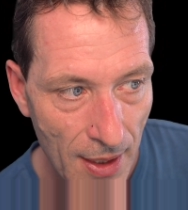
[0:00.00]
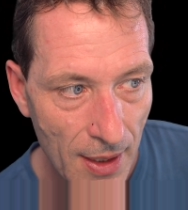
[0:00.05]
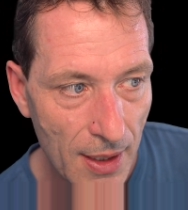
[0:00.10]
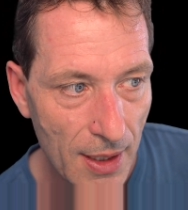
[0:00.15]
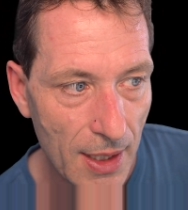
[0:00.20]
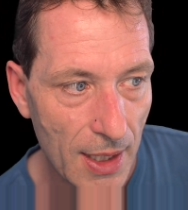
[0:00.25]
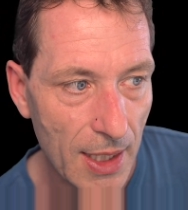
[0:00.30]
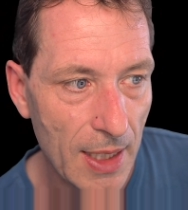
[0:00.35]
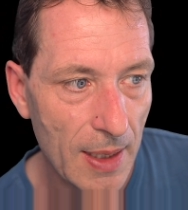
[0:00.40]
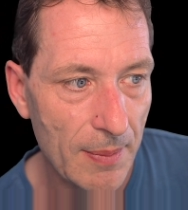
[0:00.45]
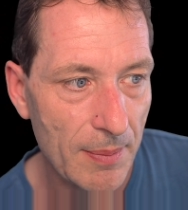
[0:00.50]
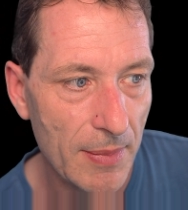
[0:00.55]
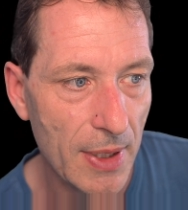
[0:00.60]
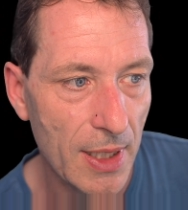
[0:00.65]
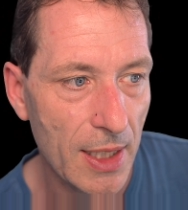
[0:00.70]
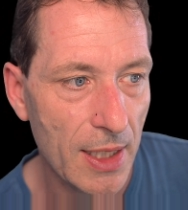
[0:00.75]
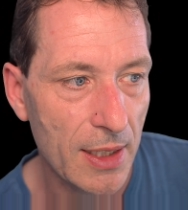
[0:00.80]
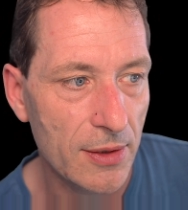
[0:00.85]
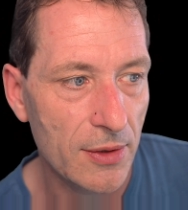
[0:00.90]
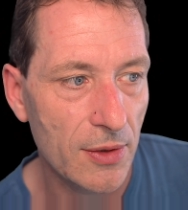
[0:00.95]

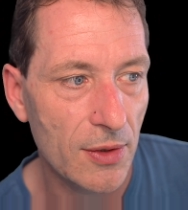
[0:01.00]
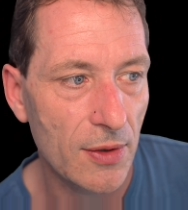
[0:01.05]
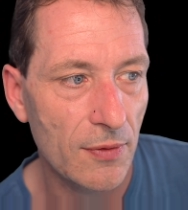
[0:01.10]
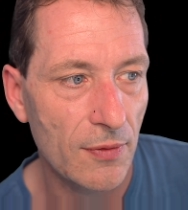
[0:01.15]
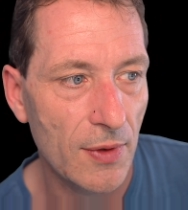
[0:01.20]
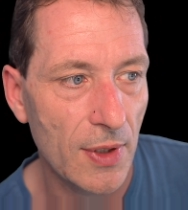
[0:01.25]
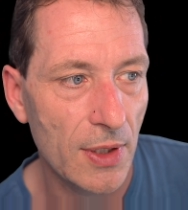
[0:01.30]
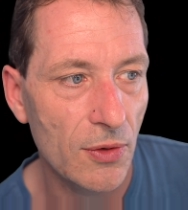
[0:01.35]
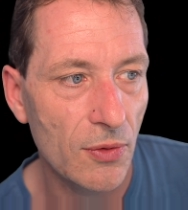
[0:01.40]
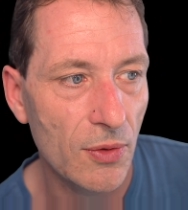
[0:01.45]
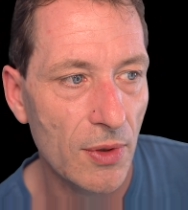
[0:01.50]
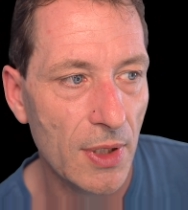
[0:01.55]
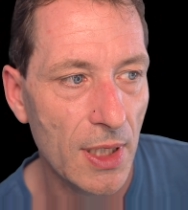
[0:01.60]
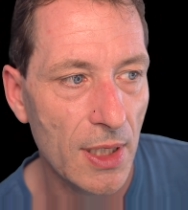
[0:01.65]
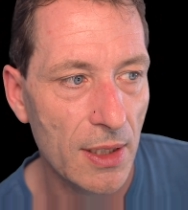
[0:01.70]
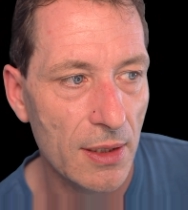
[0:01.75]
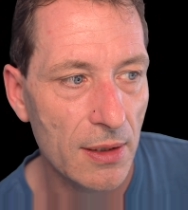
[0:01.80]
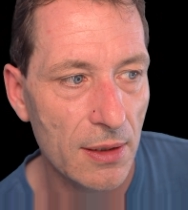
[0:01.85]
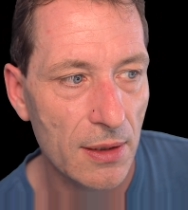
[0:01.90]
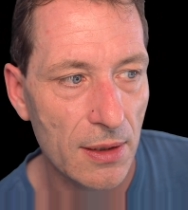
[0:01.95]
And then you
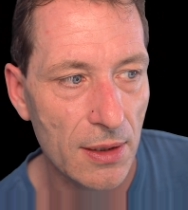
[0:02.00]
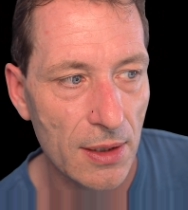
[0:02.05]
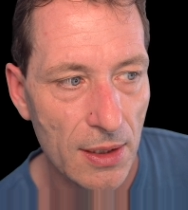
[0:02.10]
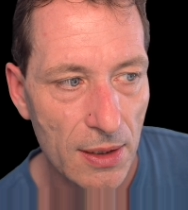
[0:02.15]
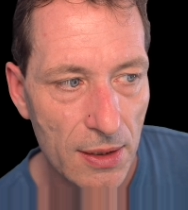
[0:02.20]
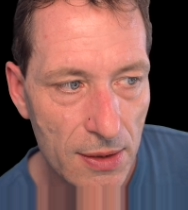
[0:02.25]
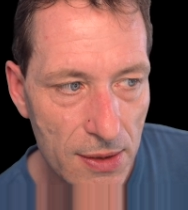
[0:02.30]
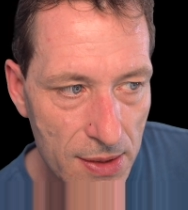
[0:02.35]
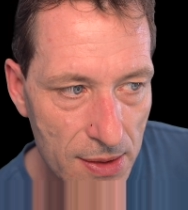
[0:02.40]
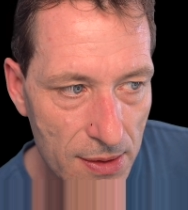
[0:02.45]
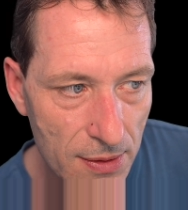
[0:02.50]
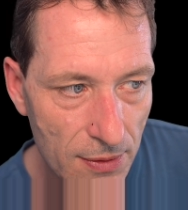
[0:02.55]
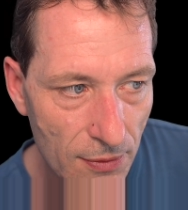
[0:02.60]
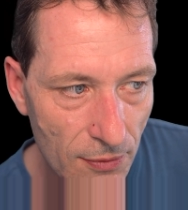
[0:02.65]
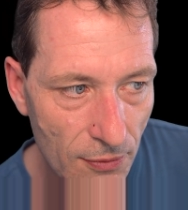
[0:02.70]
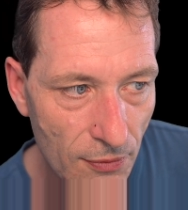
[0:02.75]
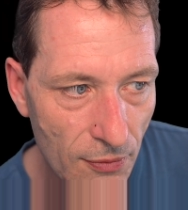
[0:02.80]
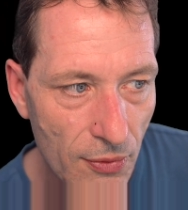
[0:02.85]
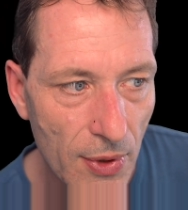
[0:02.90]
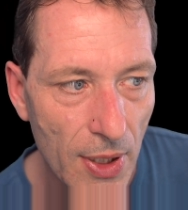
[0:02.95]
can
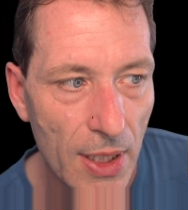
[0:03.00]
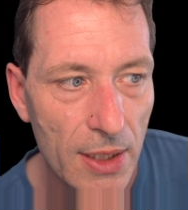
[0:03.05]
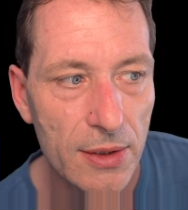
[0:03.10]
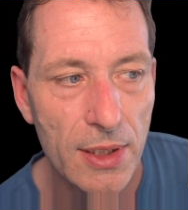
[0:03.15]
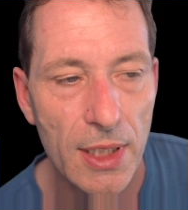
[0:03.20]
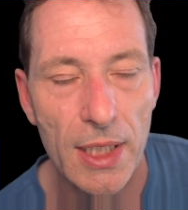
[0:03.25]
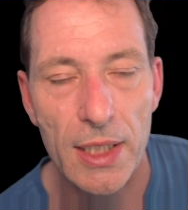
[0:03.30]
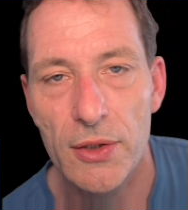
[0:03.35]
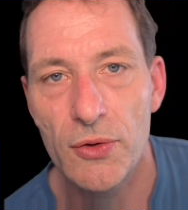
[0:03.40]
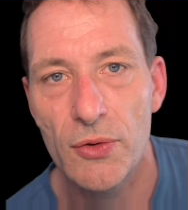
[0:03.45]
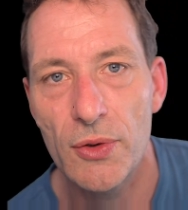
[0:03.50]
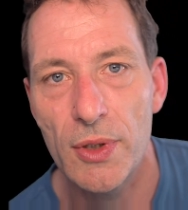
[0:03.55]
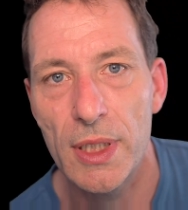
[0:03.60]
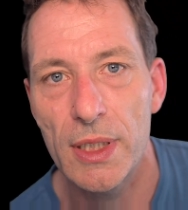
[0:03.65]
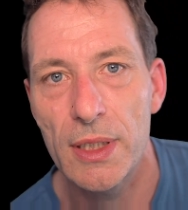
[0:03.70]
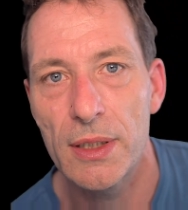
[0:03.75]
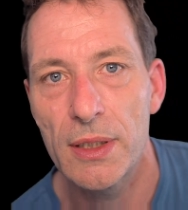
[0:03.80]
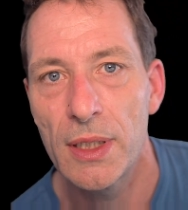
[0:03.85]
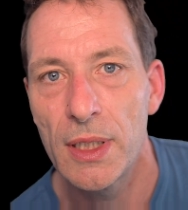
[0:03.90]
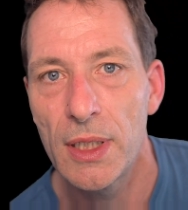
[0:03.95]
write
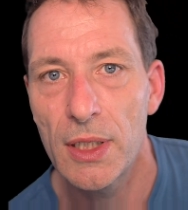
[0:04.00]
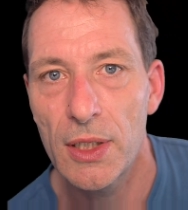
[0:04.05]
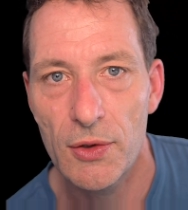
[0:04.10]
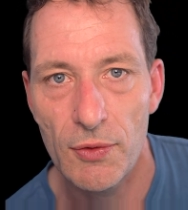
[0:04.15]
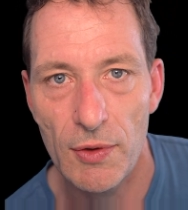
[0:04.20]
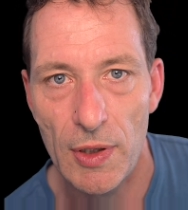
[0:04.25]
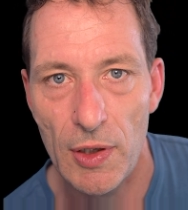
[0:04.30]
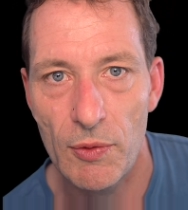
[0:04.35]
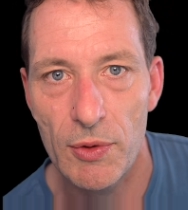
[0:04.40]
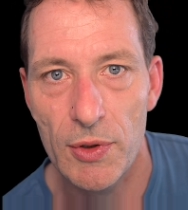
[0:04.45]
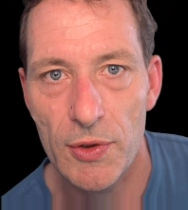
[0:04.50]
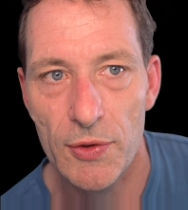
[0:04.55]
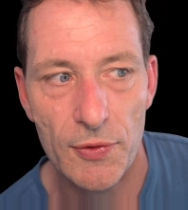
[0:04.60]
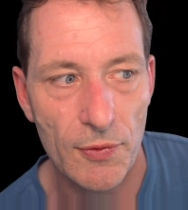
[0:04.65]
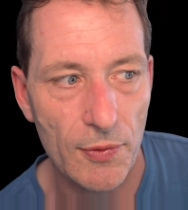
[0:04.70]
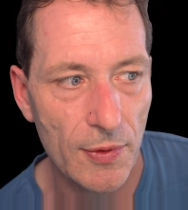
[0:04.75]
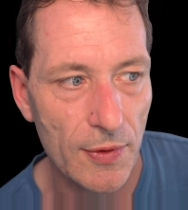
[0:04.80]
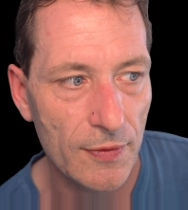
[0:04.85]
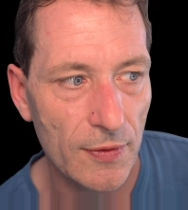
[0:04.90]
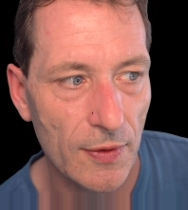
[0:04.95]
KQL queries
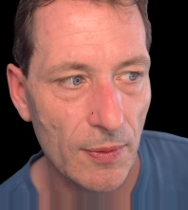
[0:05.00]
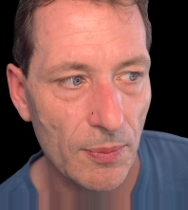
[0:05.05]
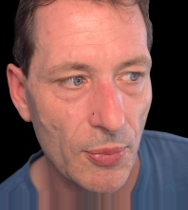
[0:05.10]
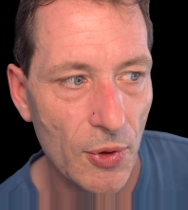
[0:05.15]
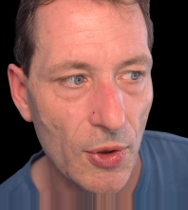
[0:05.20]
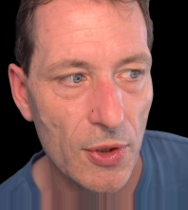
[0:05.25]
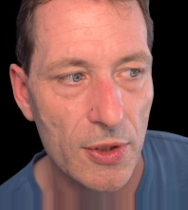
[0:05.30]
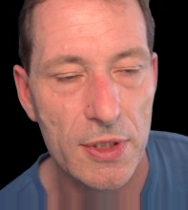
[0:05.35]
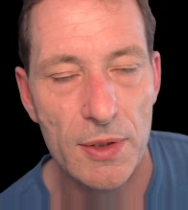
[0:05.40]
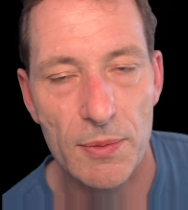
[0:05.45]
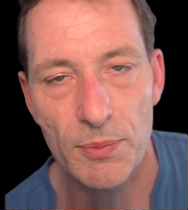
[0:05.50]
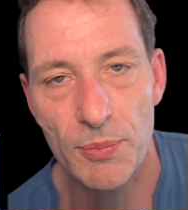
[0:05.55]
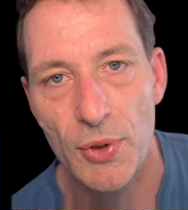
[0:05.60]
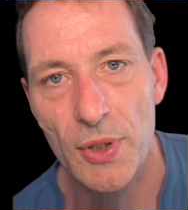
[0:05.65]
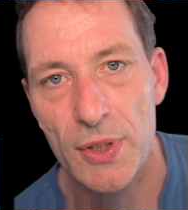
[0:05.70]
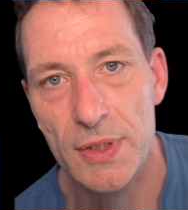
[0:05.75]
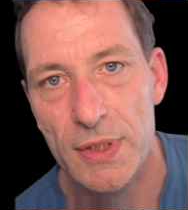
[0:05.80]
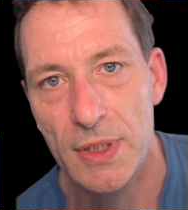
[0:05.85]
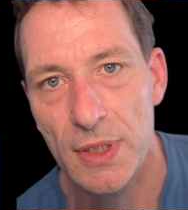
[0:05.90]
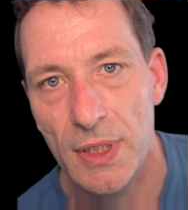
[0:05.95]
with the person
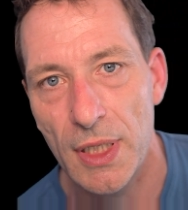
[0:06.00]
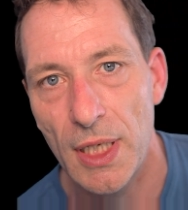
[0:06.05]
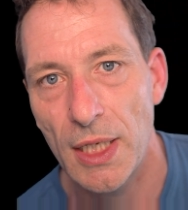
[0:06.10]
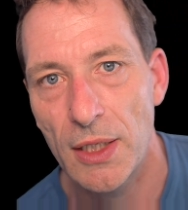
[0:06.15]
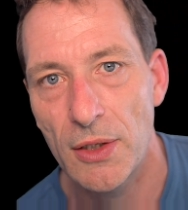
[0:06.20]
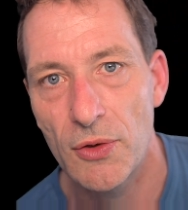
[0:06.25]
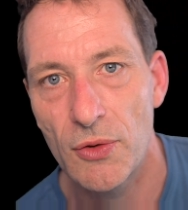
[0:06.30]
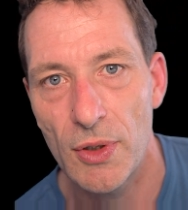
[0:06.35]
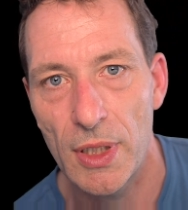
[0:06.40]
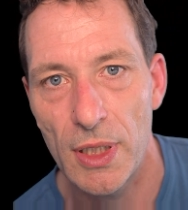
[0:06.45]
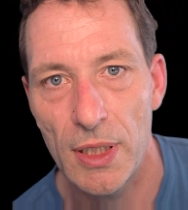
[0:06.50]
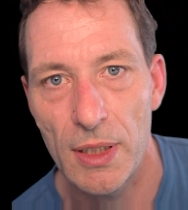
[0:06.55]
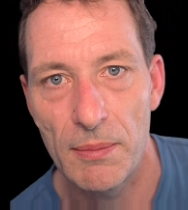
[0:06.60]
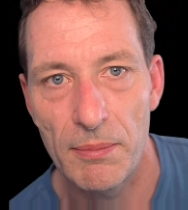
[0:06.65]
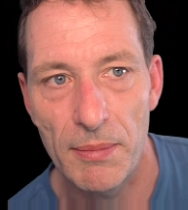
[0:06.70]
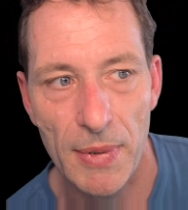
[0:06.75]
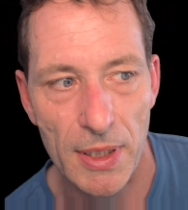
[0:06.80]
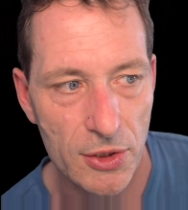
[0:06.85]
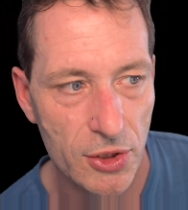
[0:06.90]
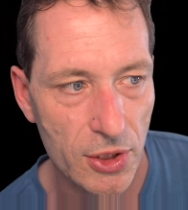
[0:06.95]
KQL
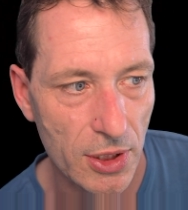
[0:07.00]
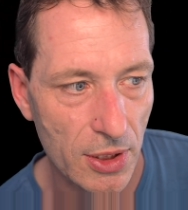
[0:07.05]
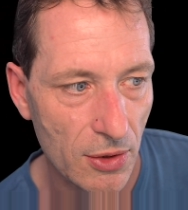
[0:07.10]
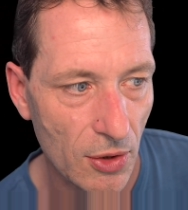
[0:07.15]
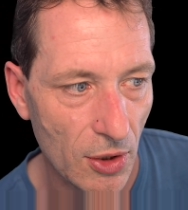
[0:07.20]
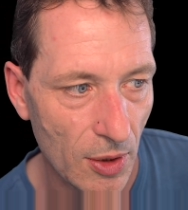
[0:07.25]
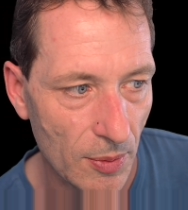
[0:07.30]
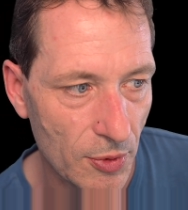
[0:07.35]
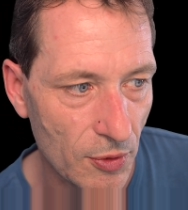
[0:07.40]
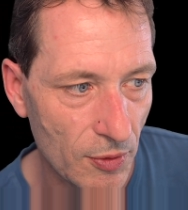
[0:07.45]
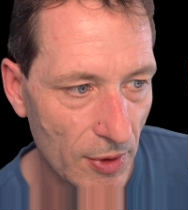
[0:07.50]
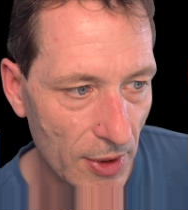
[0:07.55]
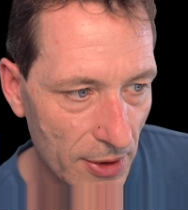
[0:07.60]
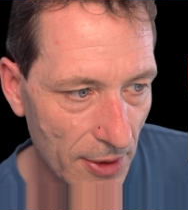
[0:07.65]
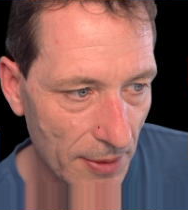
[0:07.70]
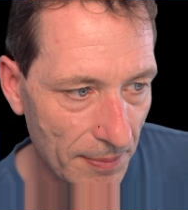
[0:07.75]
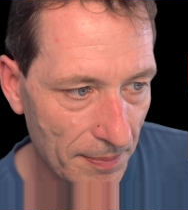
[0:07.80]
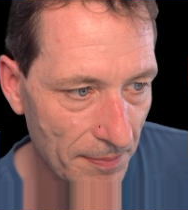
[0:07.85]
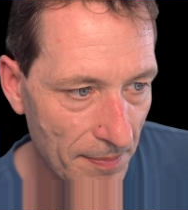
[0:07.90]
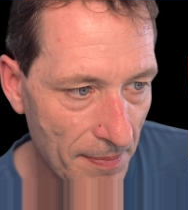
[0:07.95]
Magic
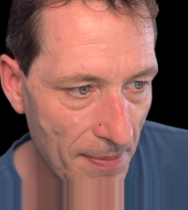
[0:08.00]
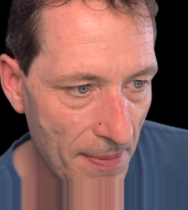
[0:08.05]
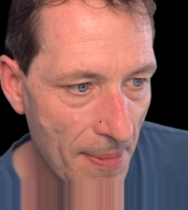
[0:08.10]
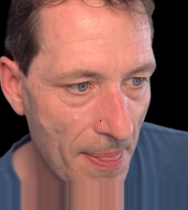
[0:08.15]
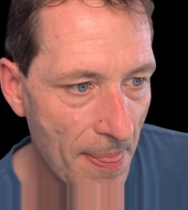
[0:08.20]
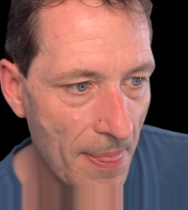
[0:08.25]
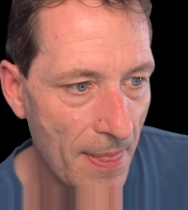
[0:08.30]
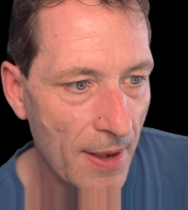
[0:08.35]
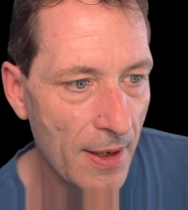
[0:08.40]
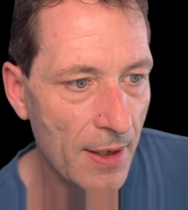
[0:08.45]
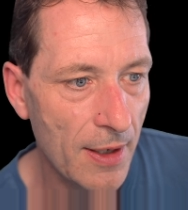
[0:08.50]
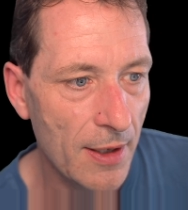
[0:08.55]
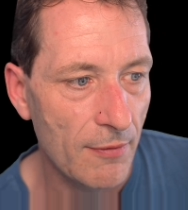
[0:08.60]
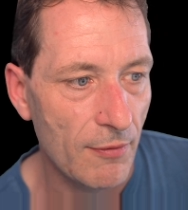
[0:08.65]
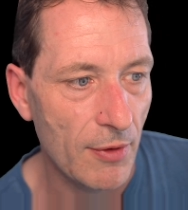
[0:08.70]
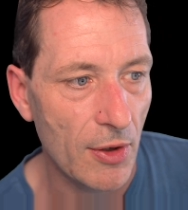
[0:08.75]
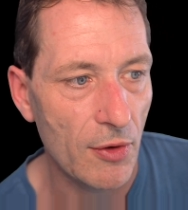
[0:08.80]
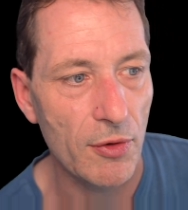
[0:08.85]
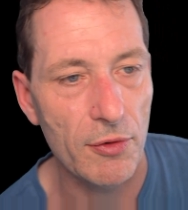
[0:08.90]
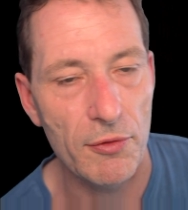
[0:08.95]
operator.
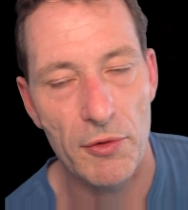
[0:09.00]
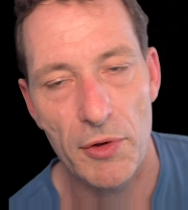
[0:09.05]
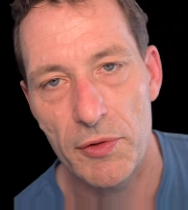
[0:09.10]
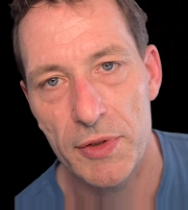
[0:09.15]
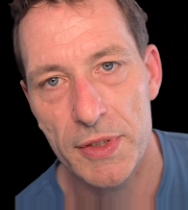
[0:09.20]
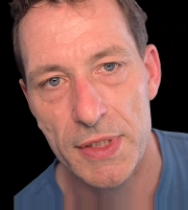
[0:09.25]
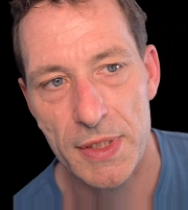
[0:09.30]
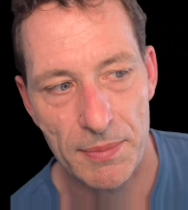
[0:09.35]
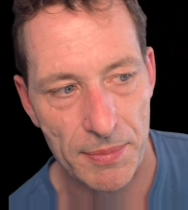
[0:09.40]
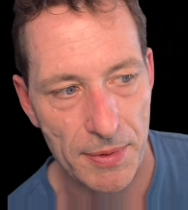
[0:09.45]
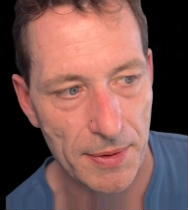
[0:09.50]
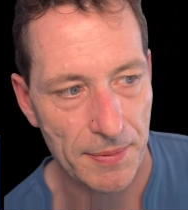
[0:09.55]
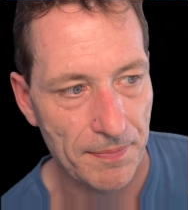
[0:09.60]
Very, very simple.